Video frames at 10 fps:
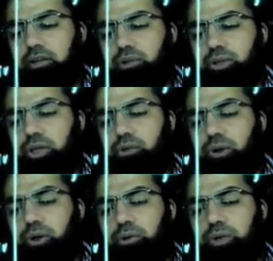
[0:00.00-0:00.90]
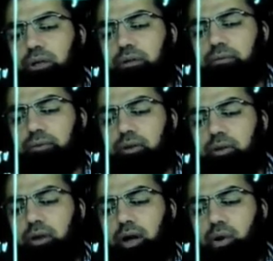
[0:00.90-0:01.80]
actually equal to the
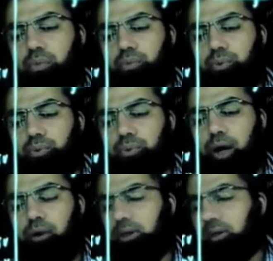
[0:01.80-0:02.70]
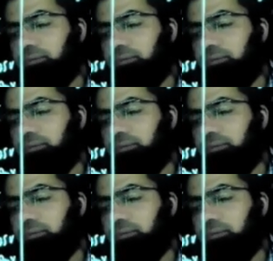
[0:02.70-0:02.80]
output power.